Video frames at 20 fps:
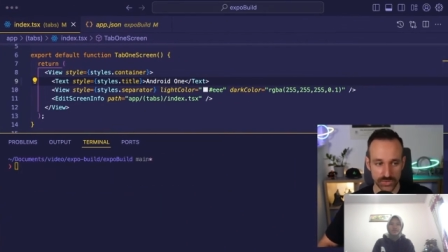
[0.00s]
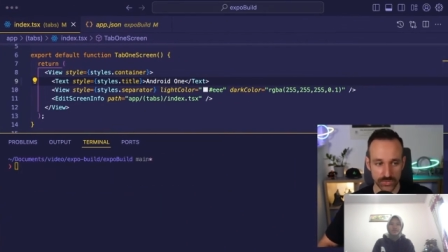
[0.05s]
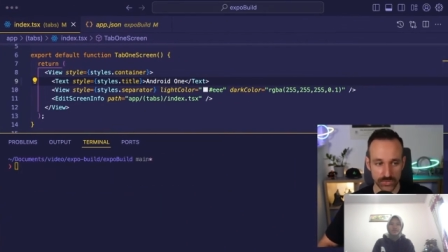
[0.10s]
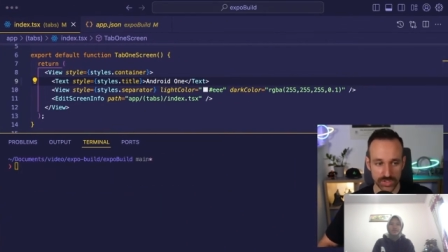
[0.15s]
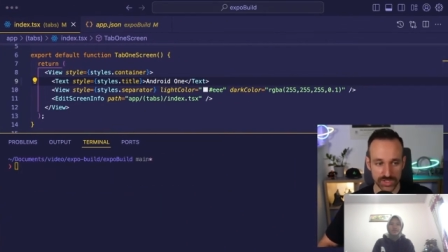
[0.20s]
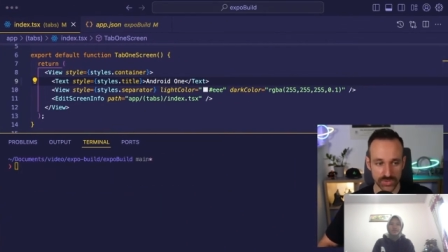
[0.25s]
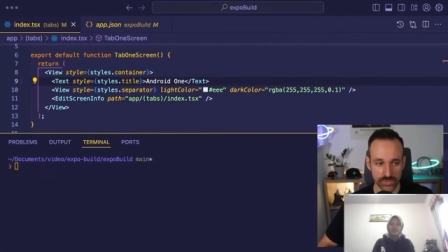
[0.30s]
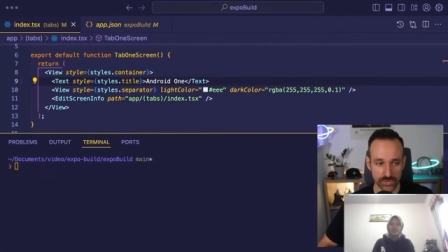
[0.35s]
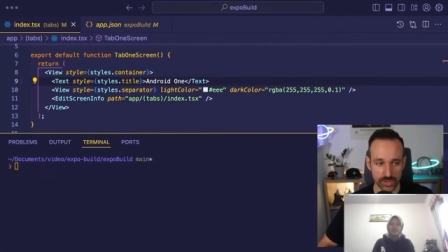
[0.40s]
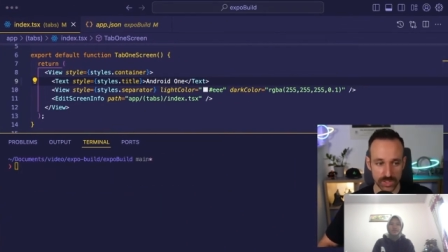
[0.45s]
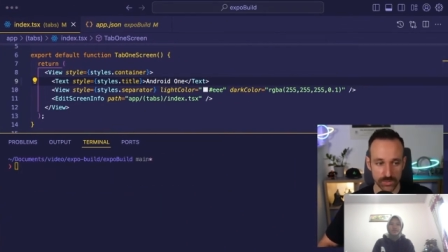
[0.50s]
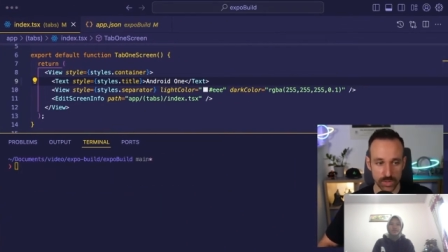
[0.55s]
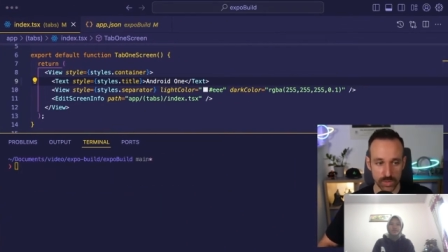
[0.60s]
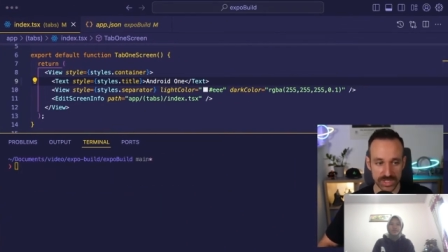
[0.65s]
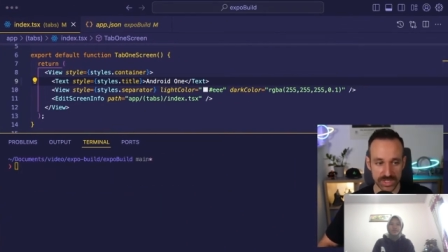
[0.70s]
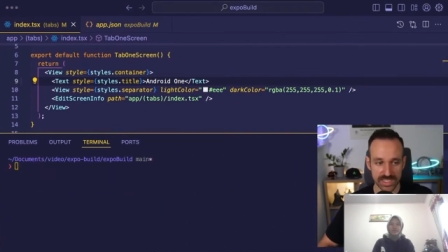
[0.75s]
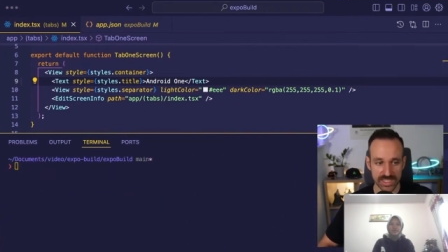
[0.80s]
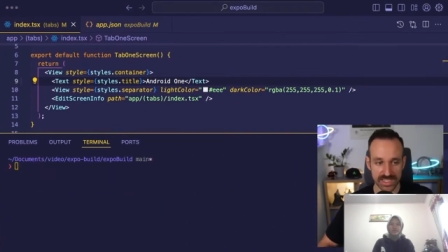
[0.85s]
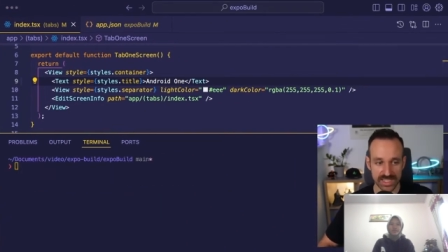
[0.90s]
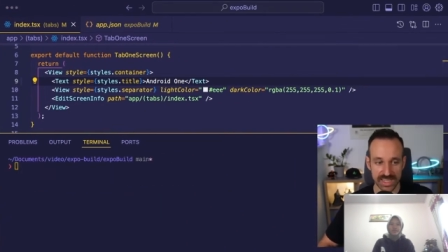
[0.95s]
First of all, what
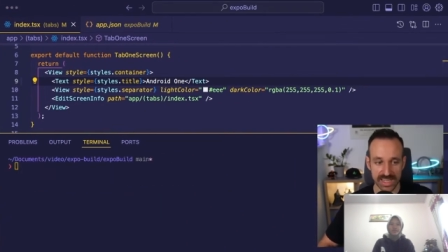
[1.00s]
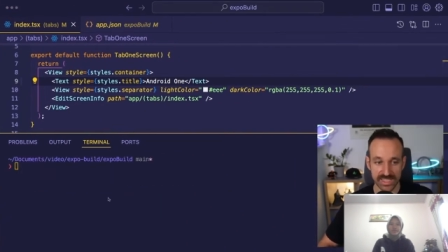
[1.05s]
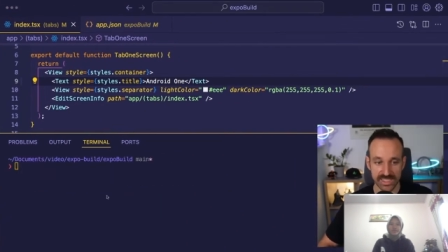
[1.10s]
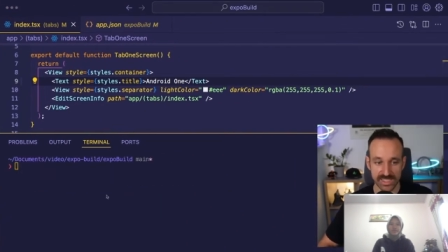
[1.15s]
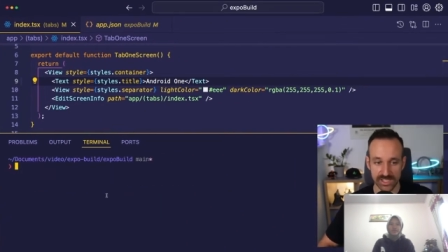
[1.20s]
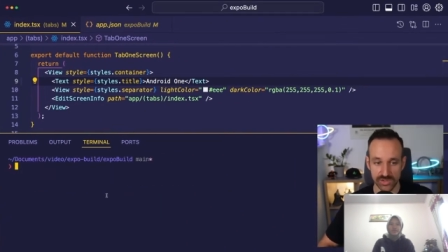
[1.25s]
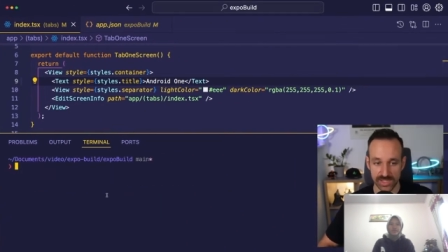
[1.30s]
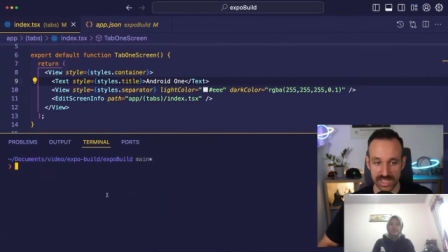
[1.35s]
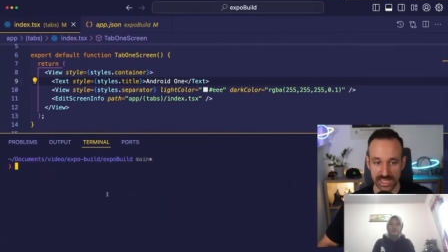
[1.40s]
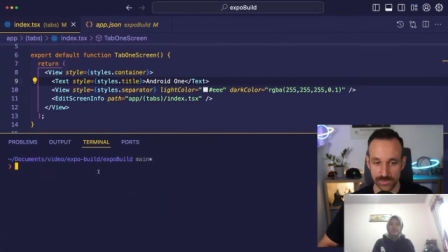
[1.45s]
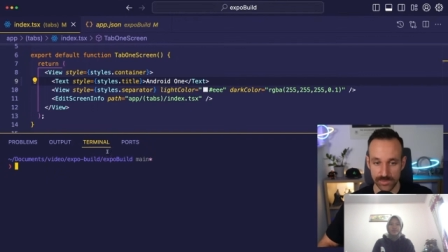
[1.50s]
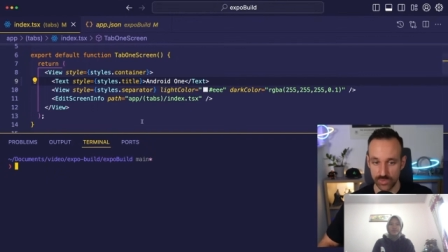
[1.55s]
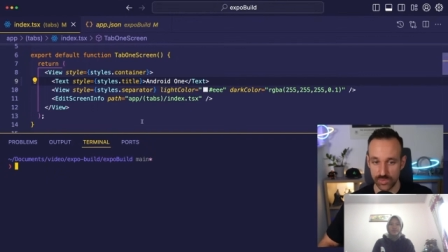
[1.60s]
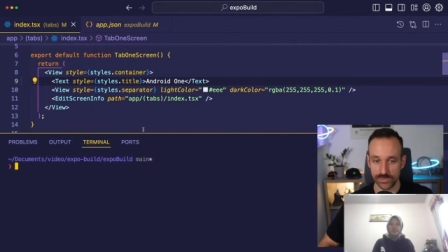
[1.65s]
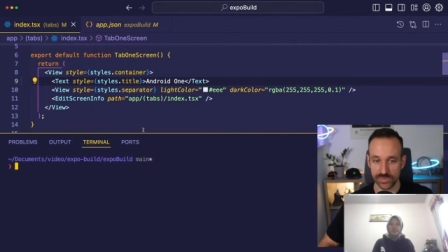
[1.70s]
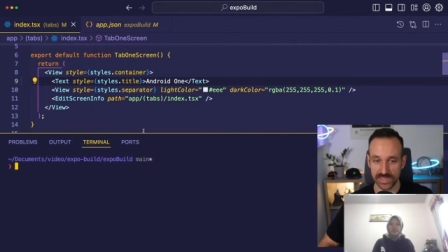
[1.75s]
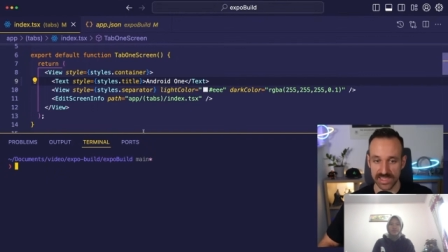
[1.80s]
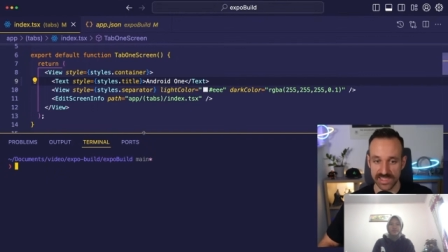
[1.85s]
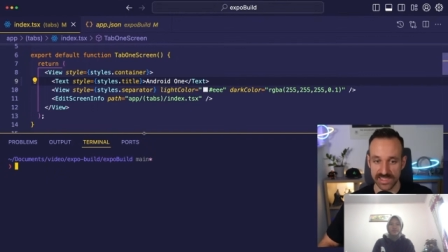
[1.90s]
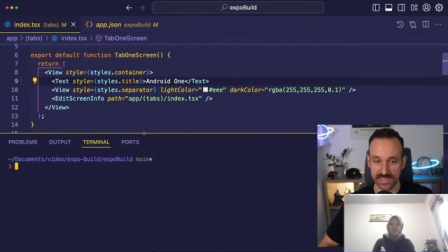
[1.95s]
we did in Xcode can be
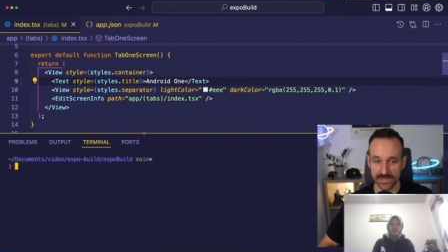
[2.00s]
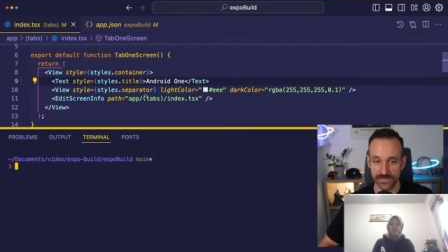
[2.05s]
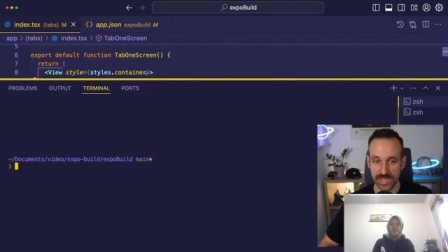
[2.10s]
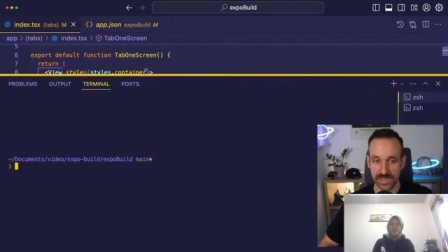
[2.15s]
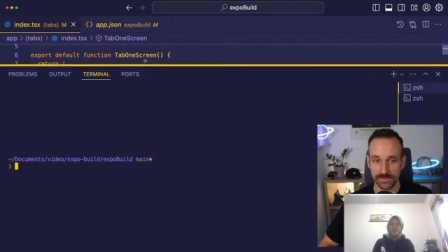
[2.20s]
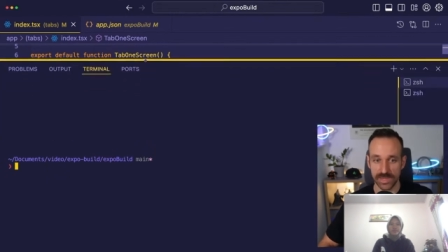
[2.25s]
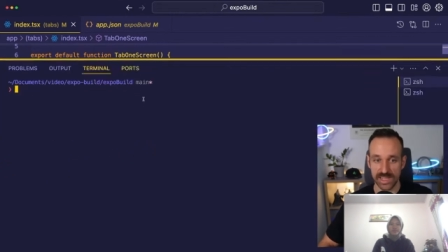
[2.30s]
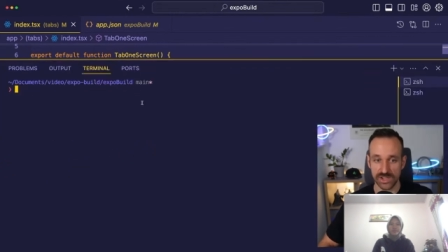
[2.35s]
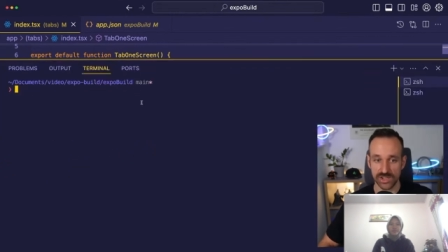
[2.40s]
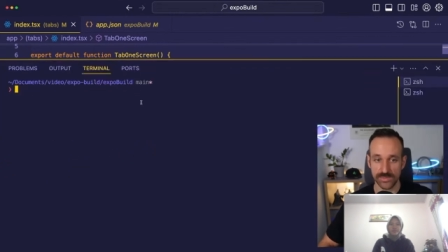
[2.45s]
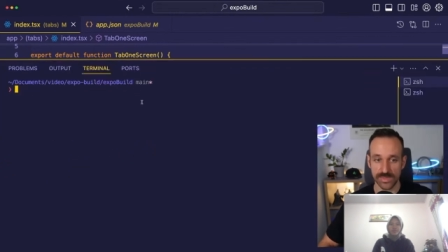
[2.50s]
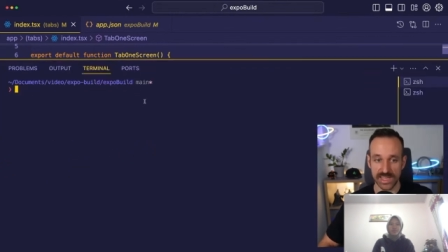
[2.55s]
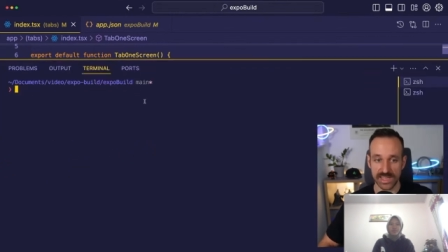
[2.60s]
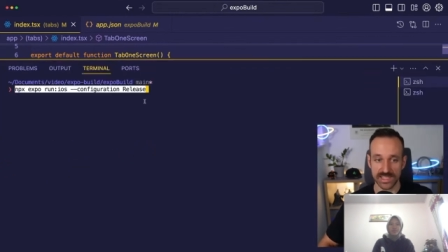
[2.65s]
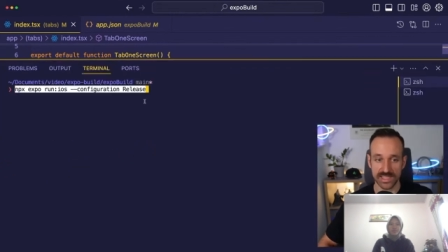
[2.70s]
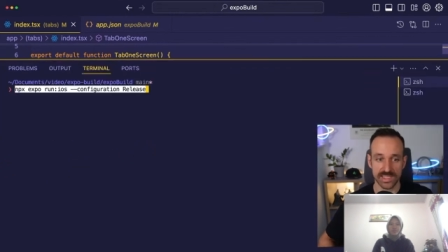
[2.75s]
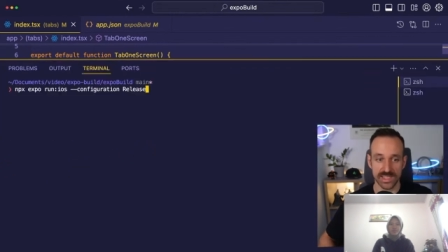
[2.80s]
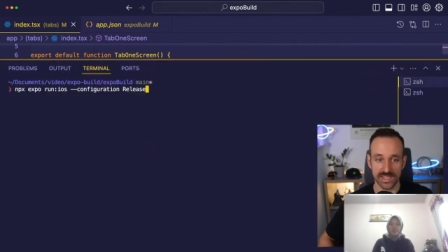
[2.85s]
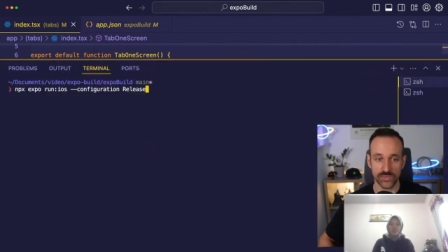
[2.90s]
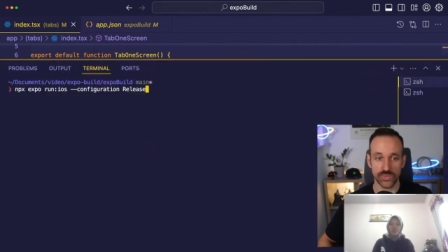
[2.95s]
replaced by a
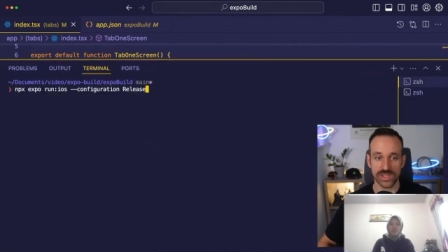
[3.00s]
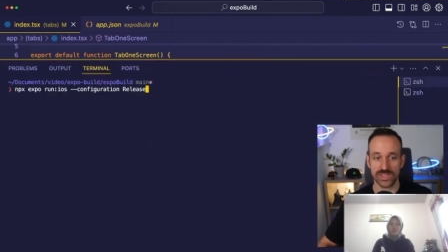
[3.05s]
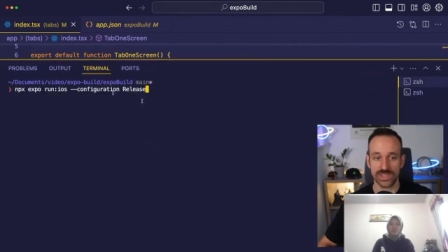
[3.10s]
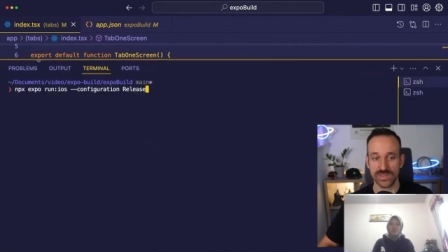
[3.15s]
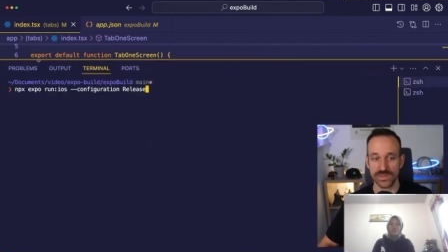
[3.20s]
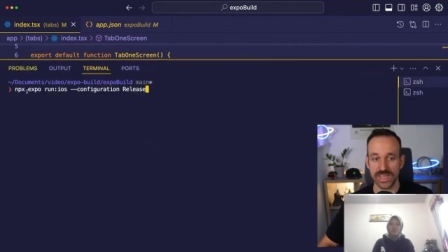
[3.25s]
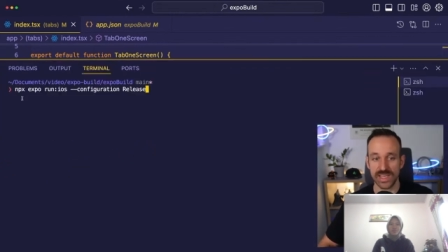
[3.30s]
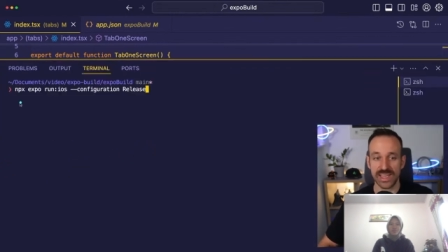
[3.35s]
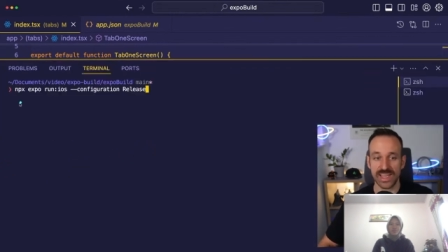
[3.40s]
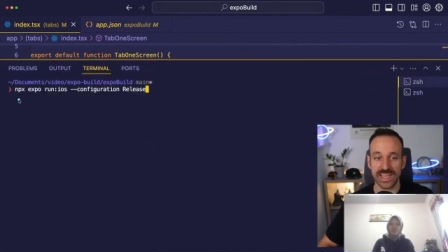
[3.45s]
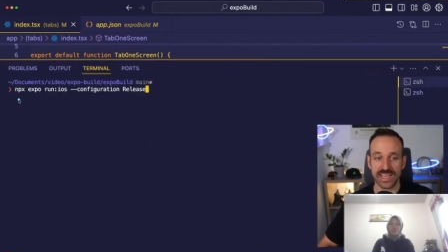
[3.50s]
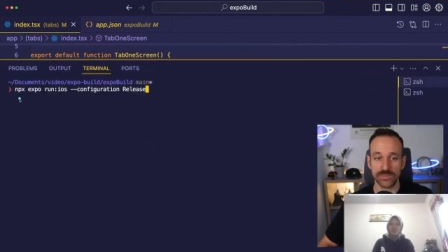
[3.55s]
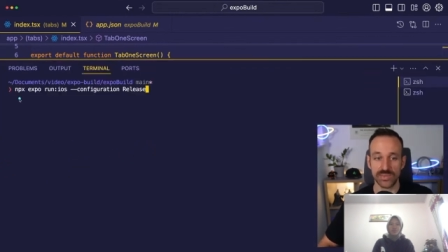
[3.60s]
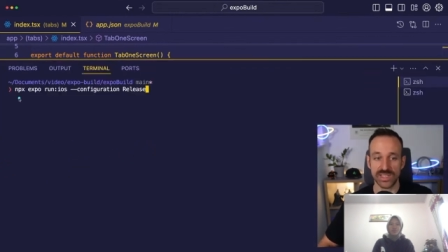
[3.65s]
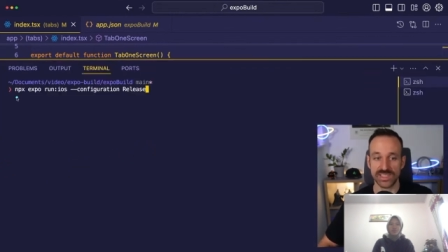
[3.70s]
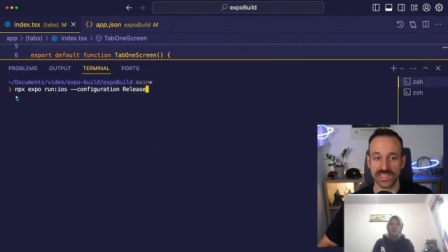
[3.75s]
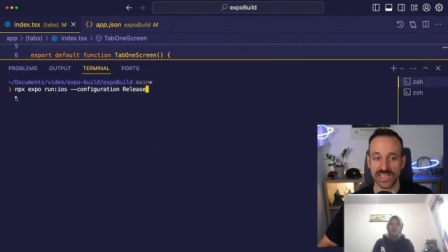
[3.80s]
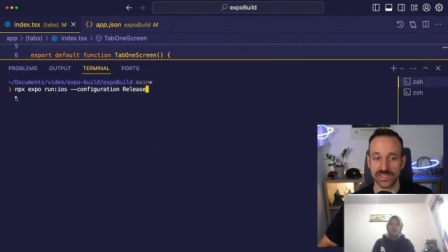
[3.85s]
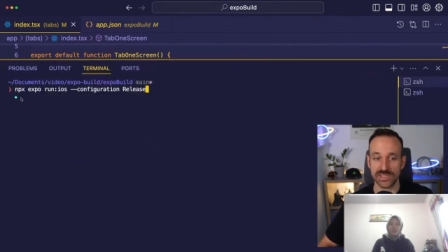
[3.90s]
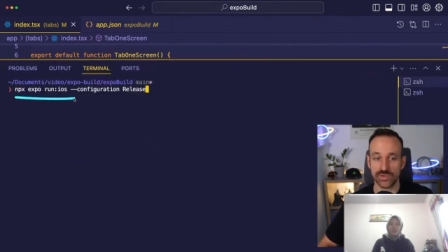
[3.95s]
command if we use
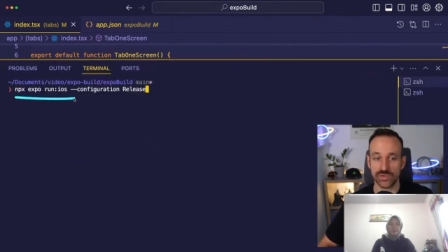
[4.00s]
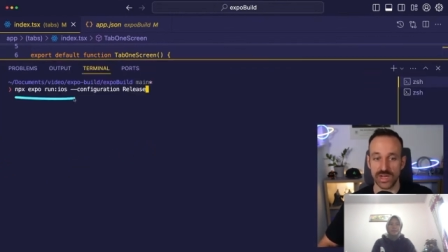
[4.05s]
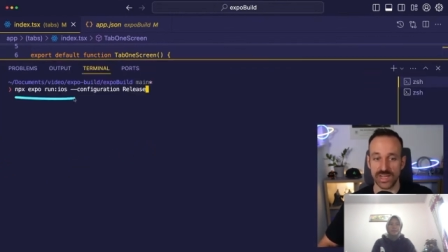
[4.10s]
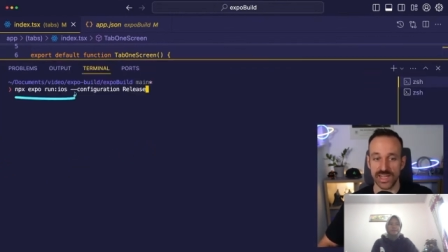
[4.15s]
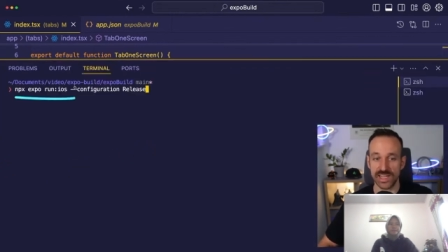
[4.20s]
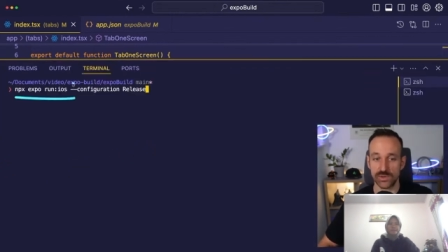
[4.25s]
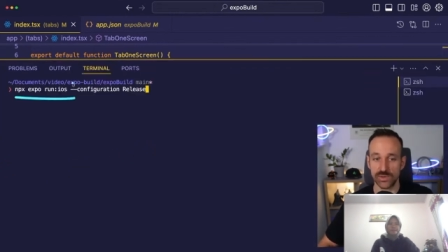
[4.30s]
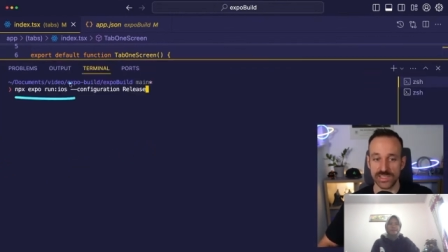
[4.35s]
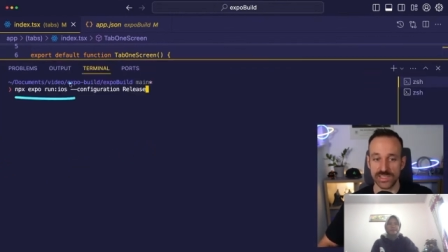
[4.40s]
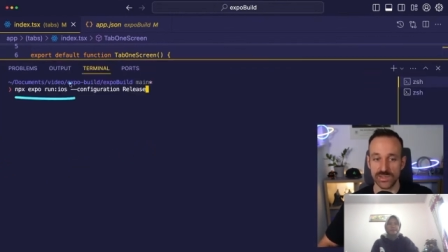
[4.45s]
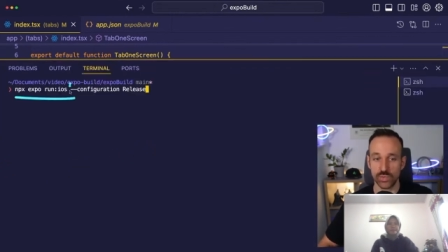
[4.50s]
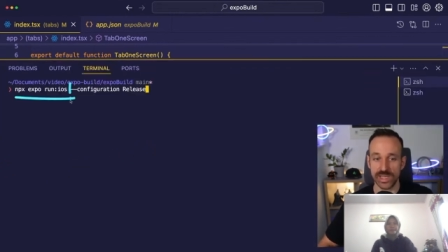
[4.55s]
npx expo run iOS.